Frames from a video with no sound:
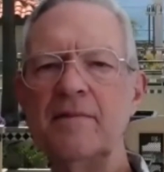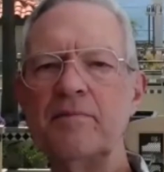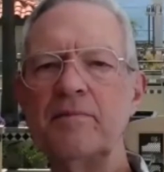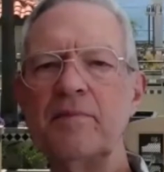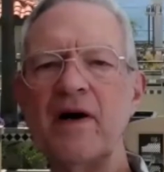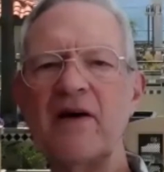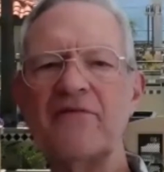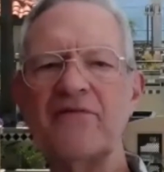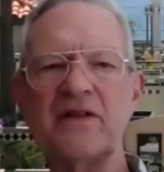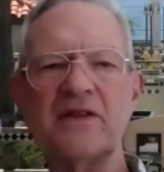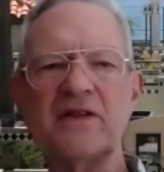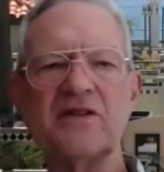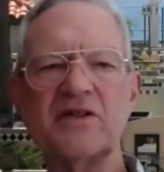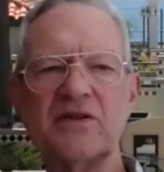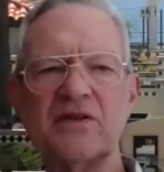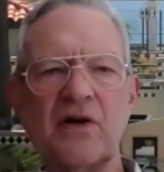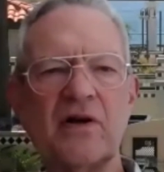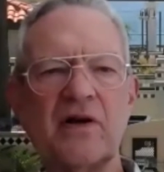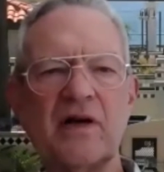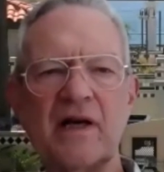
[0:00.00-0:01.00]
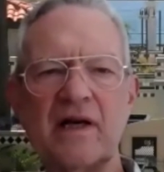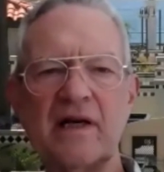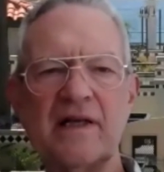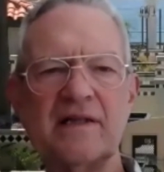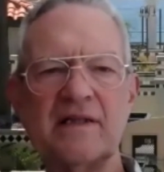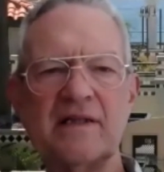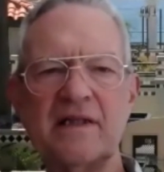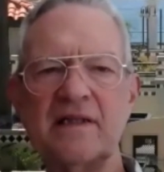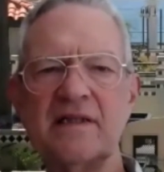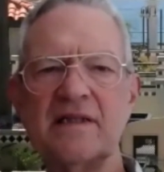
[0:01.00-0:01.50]
Buffett started
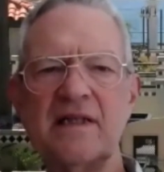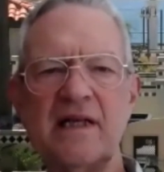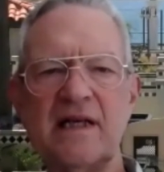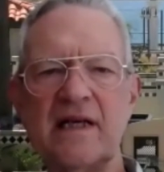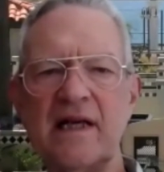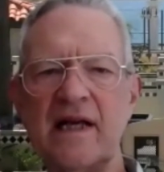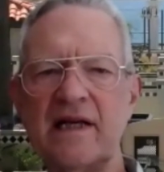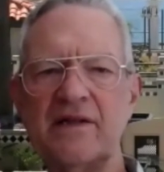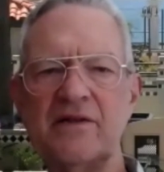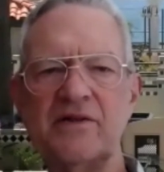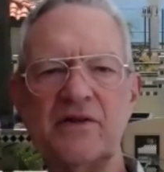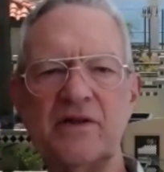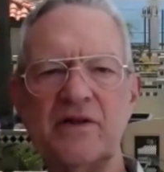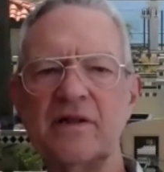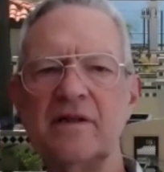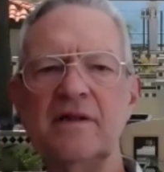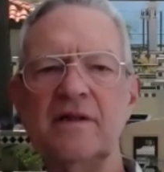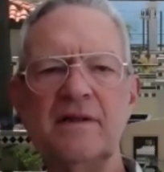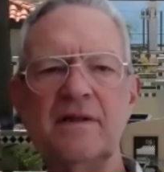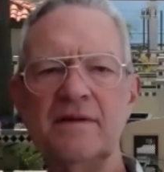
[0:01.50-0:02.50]
as a teenager,